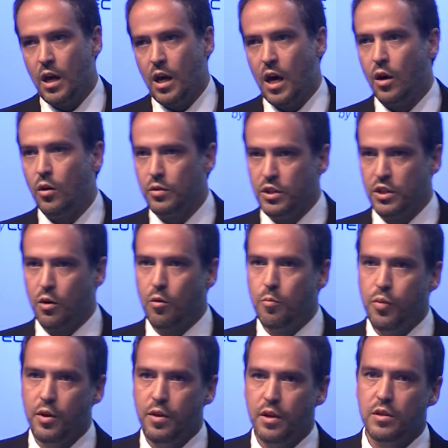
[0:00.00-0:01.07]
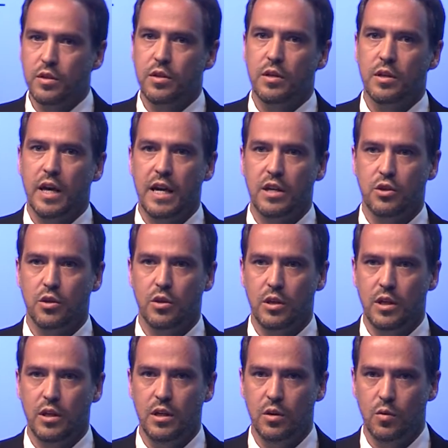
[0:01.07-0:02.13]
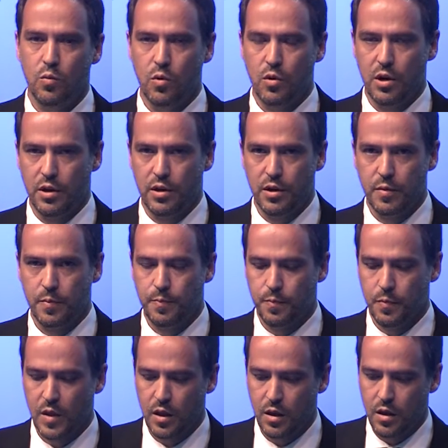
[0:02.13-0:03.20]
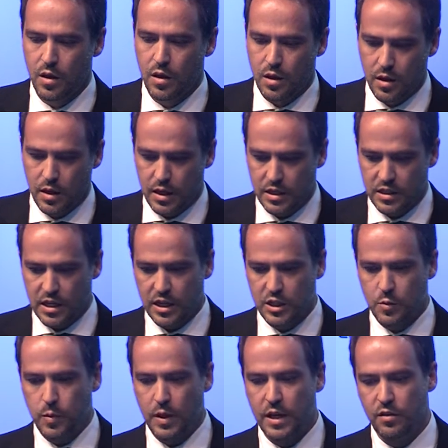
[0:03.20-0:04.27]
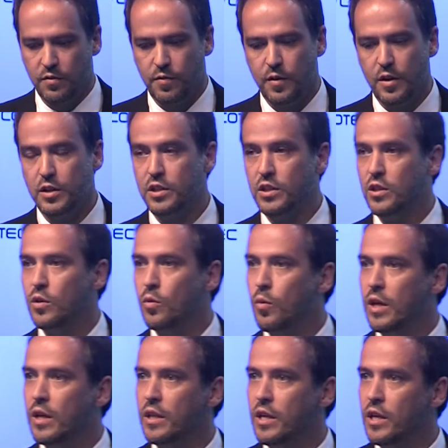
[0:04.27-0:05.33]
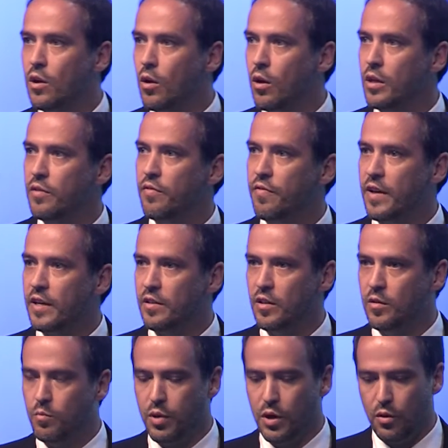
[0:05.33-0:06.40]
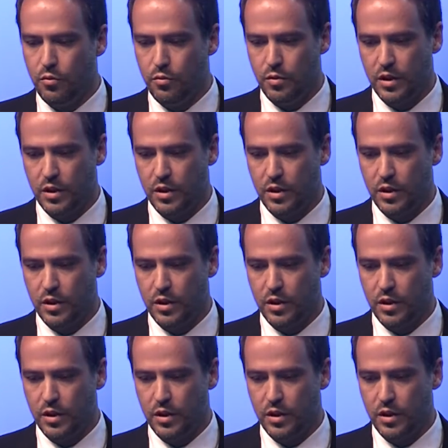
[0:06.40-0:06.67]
How does our product actually work? As I explained, first we clear all infected bone,